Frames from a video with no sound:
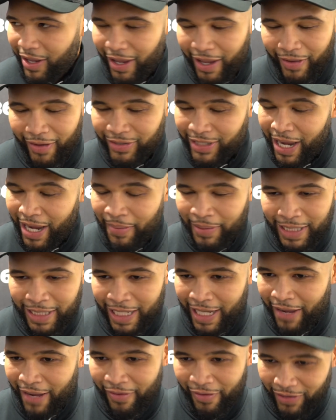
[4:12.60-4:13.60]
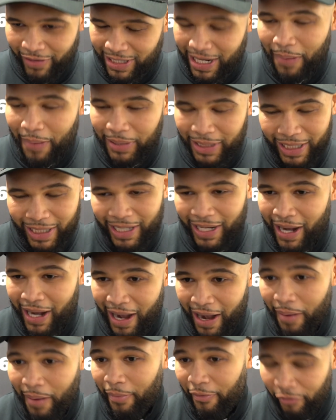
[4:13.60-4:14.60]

If Jamie T gave me, for example, a chicken and I'm